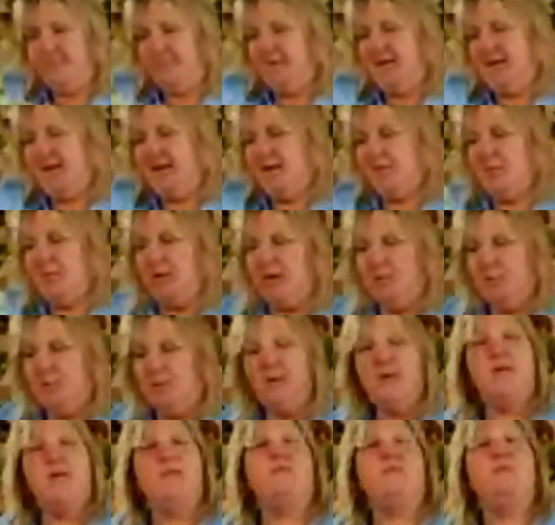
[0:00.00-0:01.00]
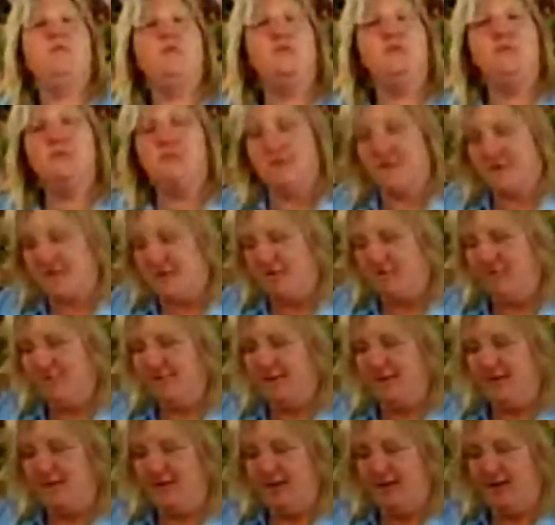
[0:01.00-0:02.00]
Anyway, what other news is
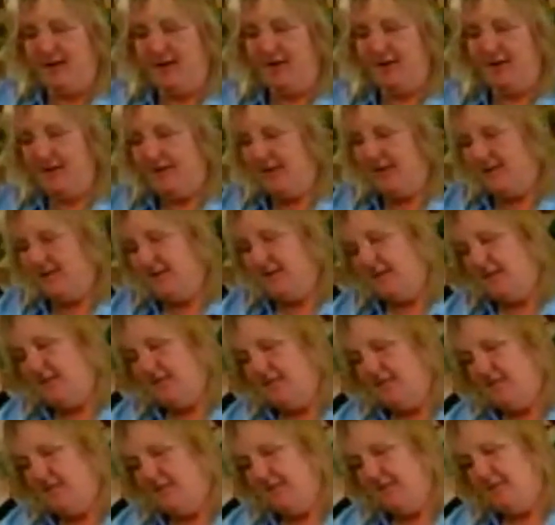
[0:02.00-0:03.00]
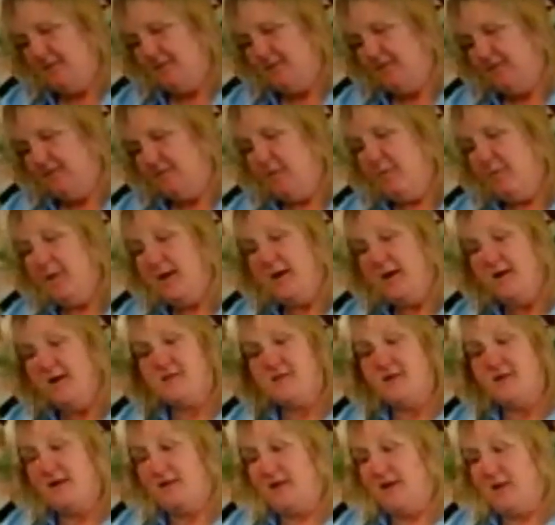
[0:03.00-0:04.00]
going on? For me,
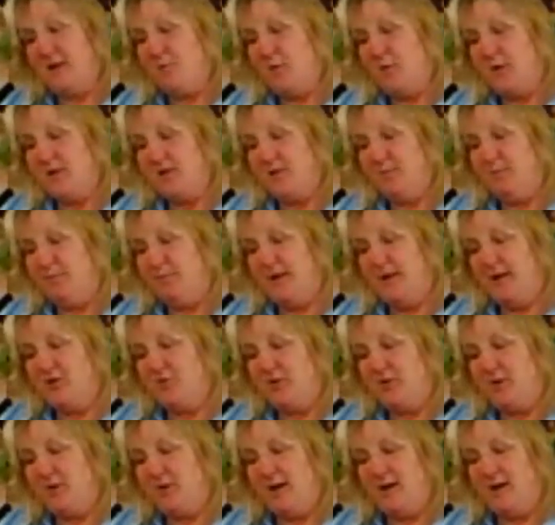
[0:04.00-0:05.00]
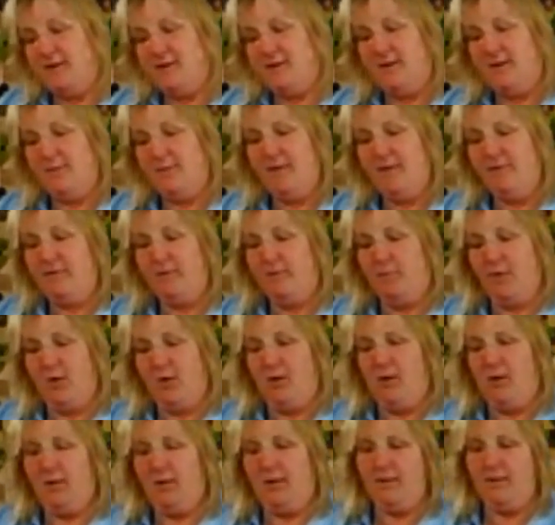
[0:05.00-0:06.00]
it's not like watching paint dry. I'm having a
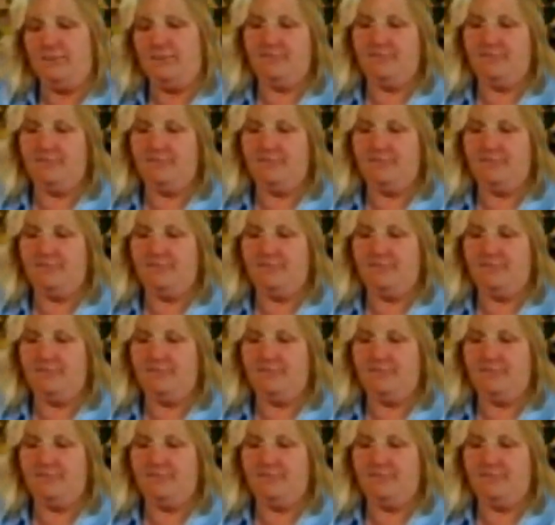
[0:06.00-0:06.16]
ball.